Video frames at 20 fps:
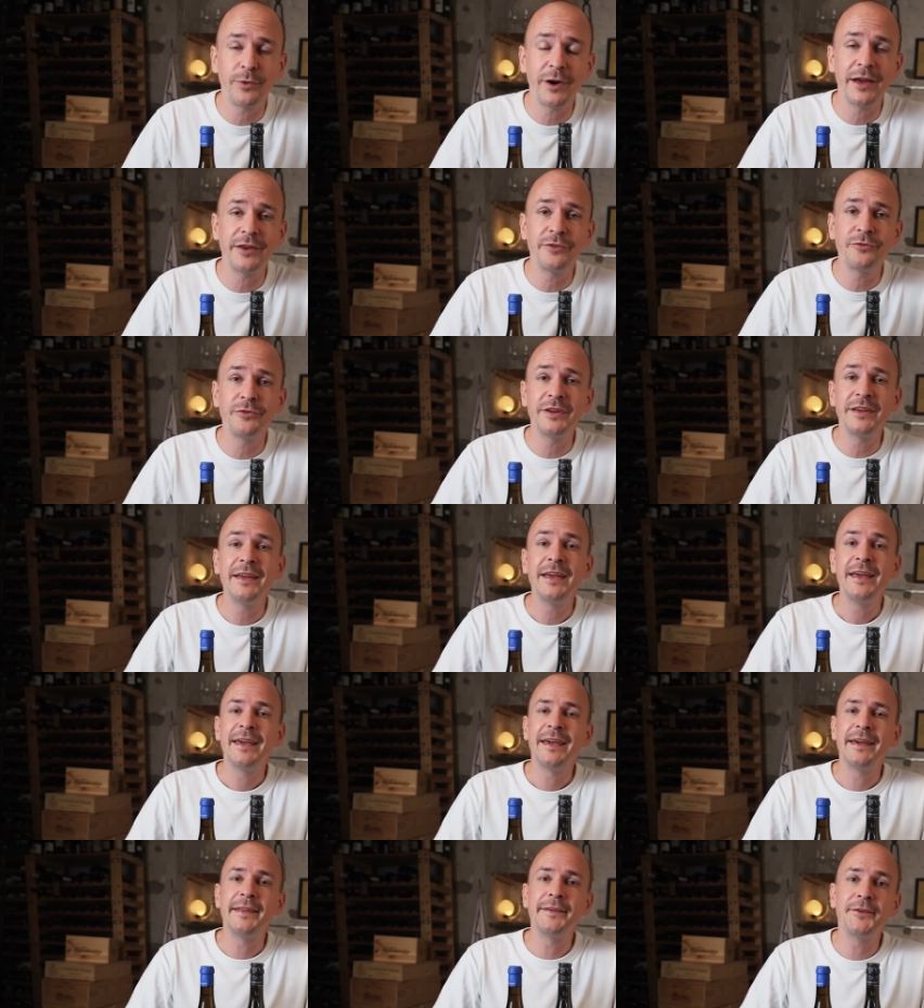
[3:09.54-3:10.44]
winery
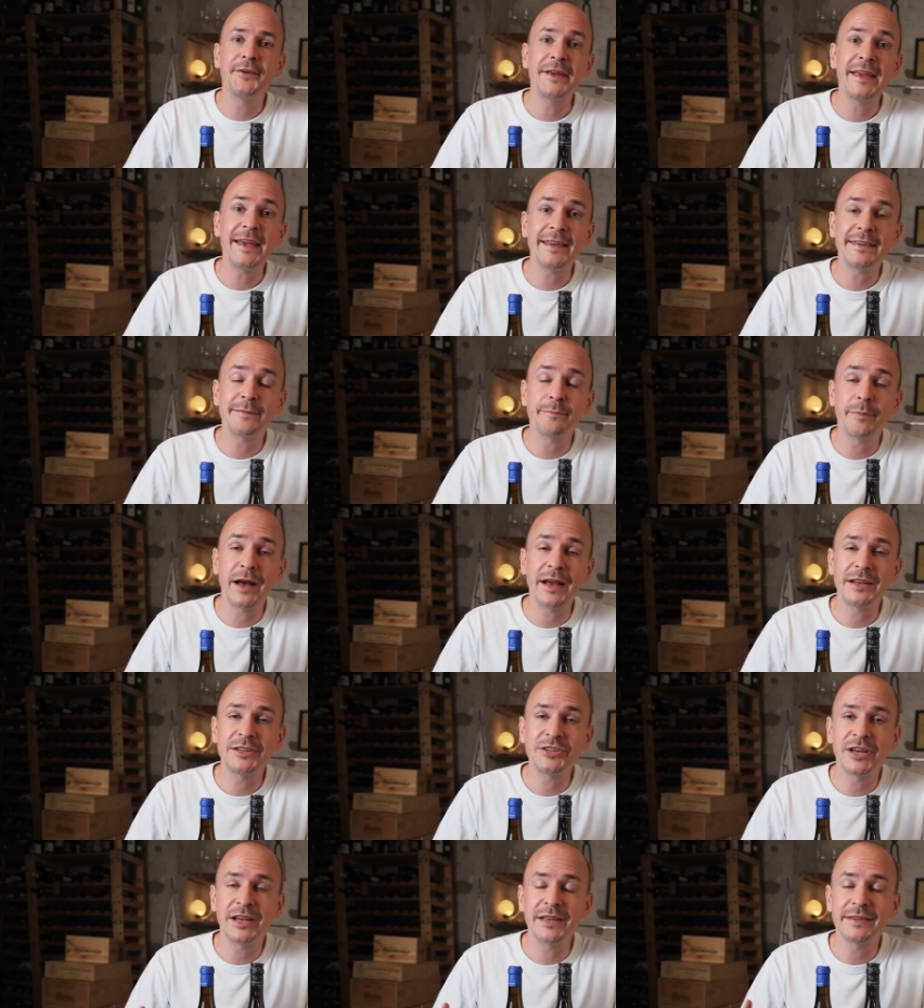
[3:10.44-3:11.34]
in Rías
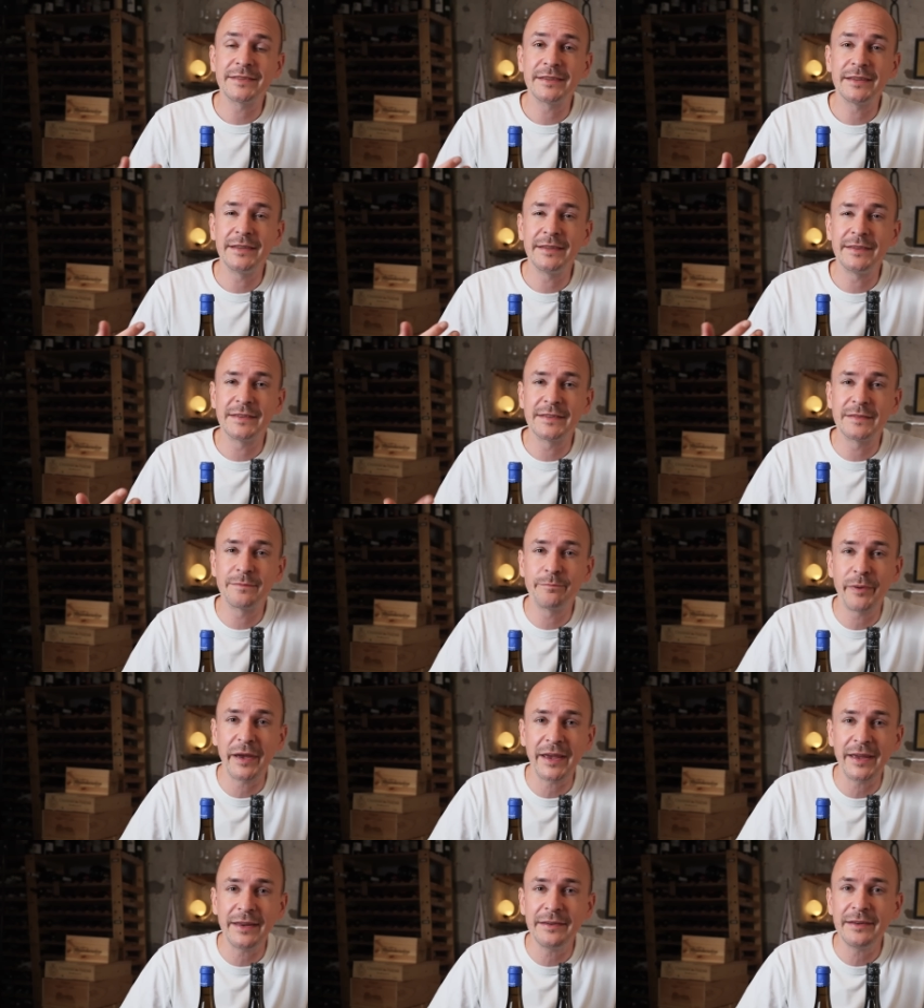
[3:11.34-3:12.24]
Baixas in
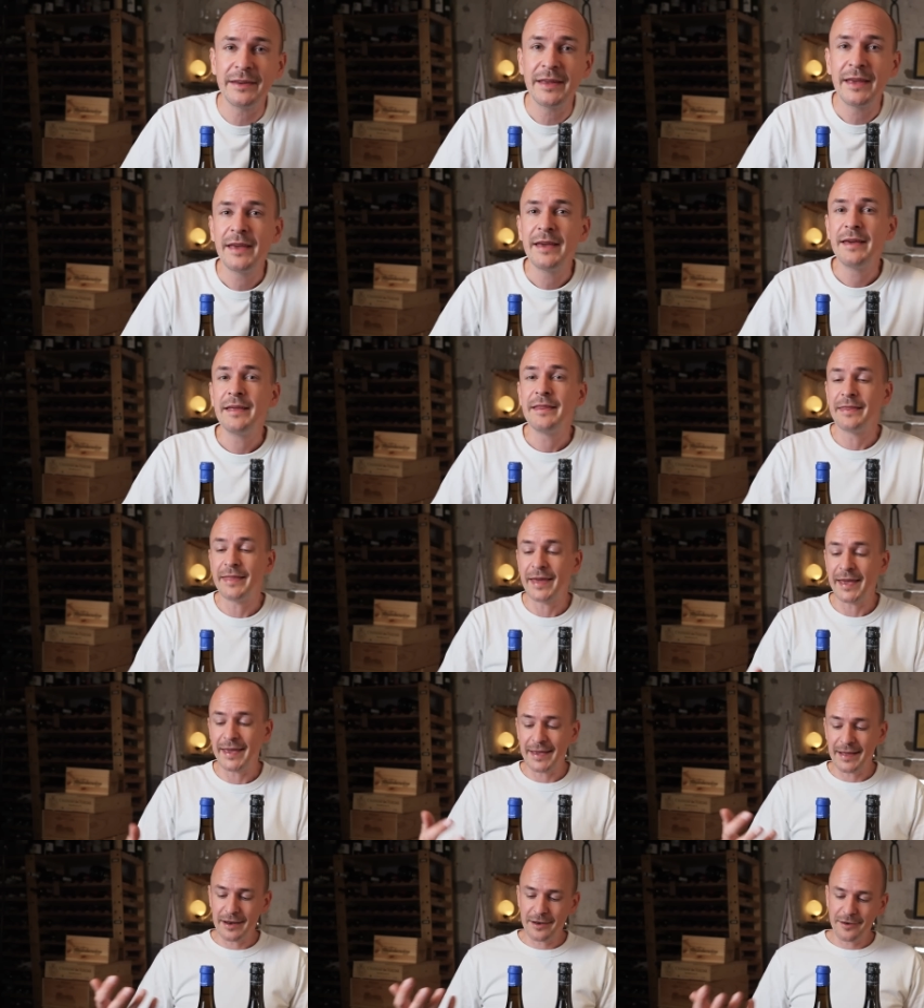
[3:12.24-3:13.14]
Spain.
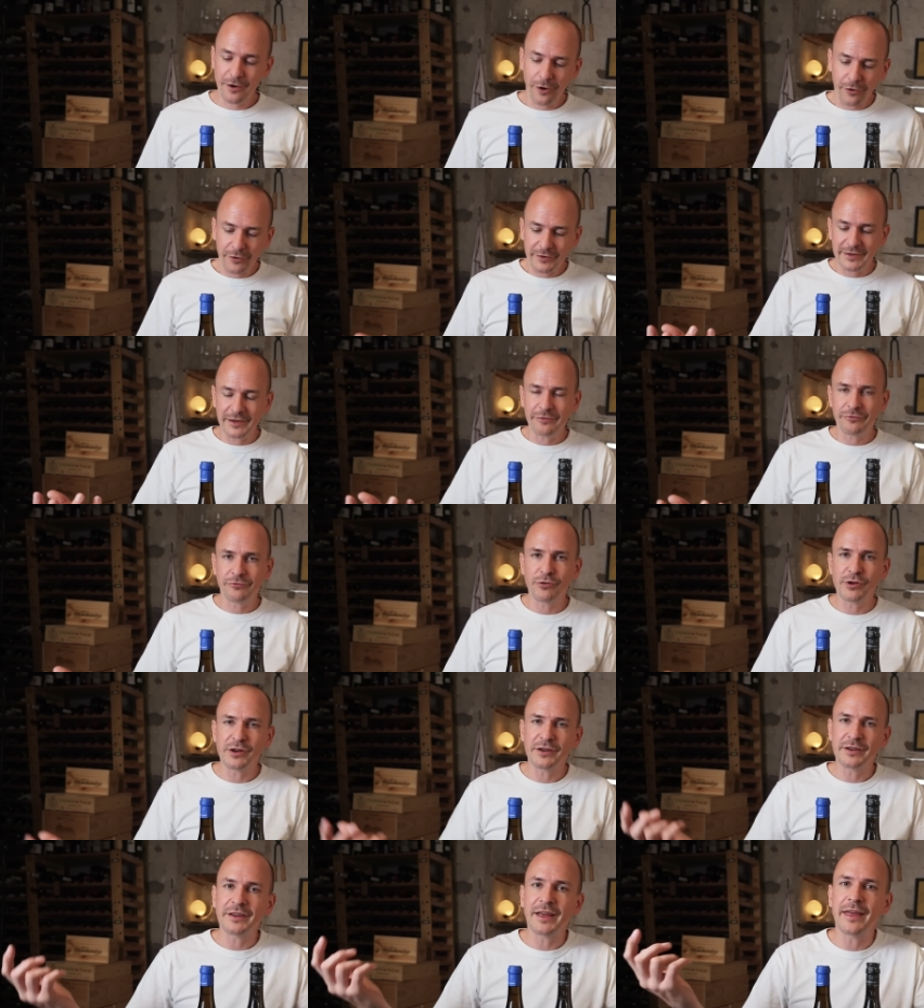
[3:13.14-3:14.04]
They look
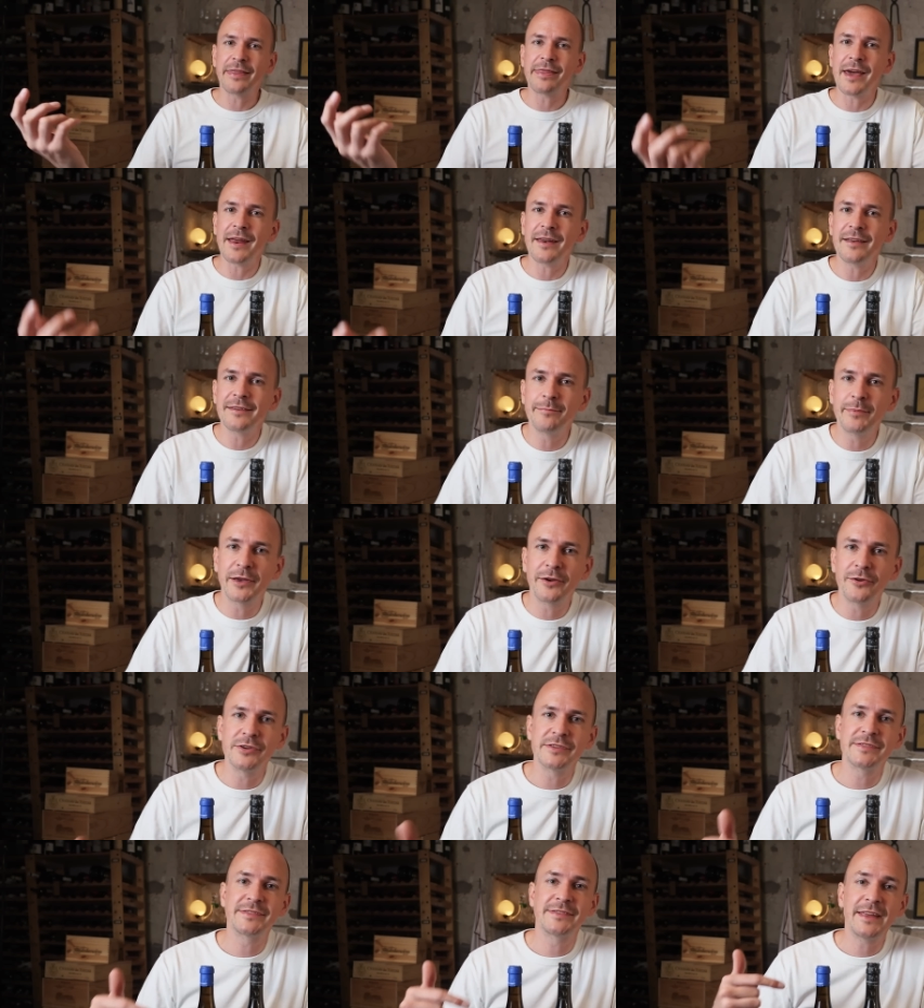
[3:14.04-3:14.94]
different, and that is
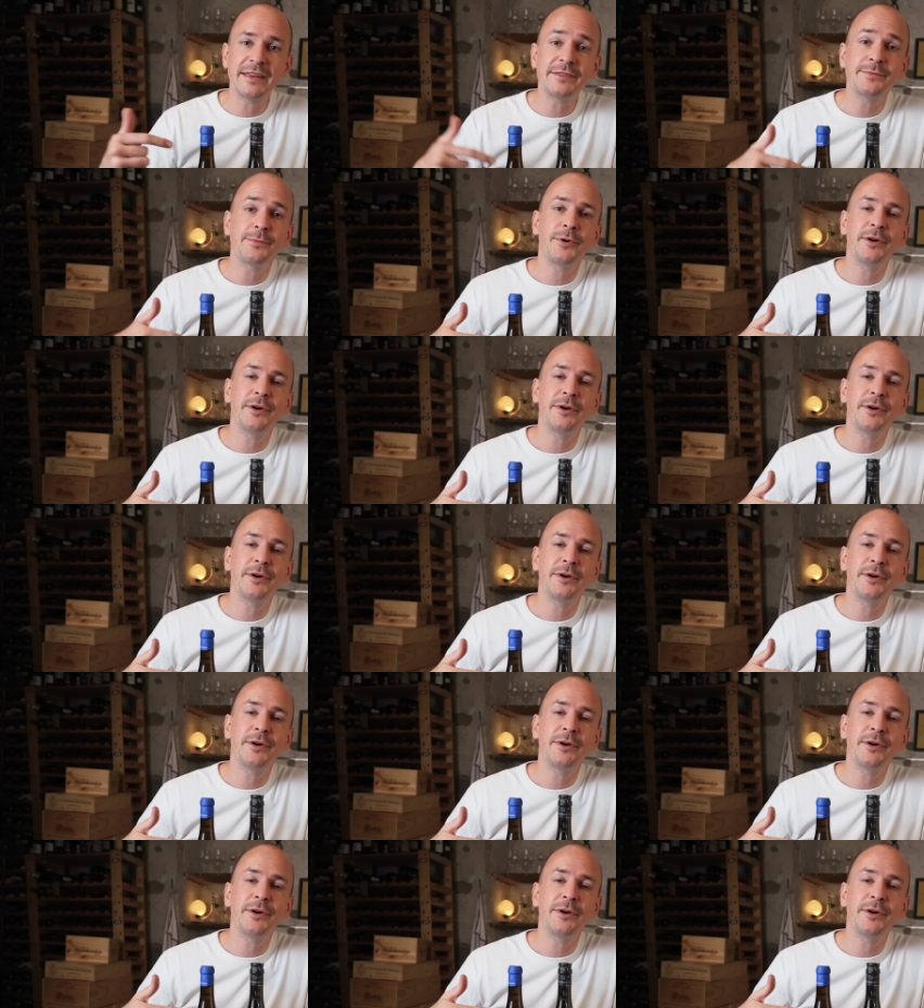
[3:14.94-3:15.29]
because this